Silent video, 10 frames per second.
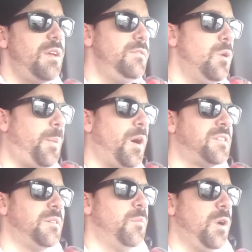you were parked
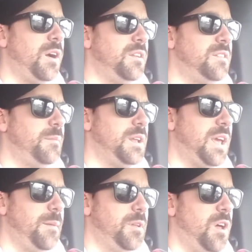somewhere and somebody
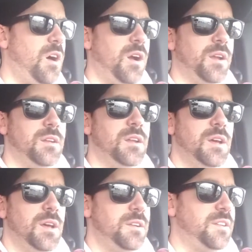came along and
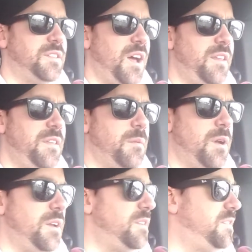decided they
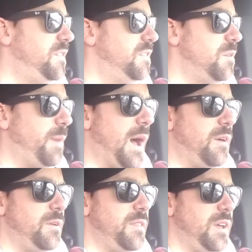wanted to steal your
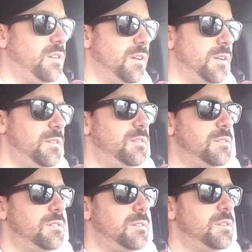battery, they could.
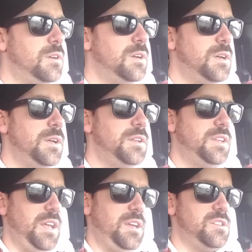
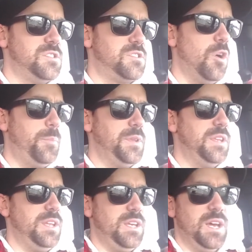They could just open
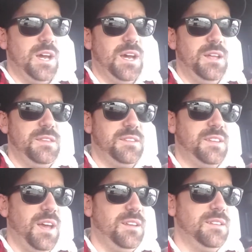the
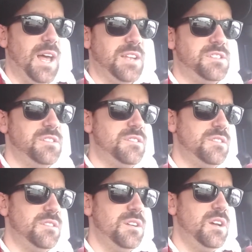side latches
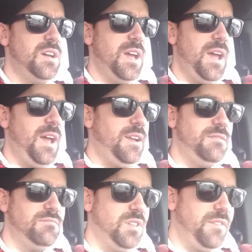
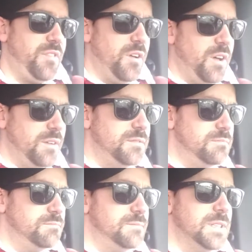and lift the hood.
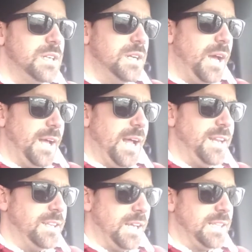And I
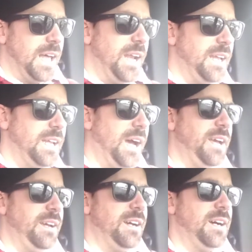didn't like that.
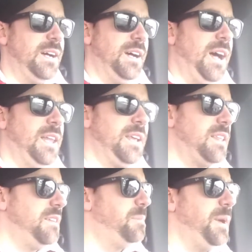I like
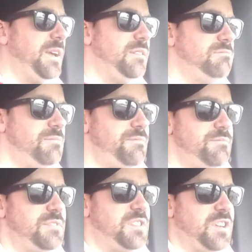things being
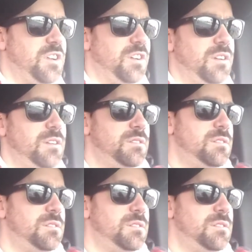secured,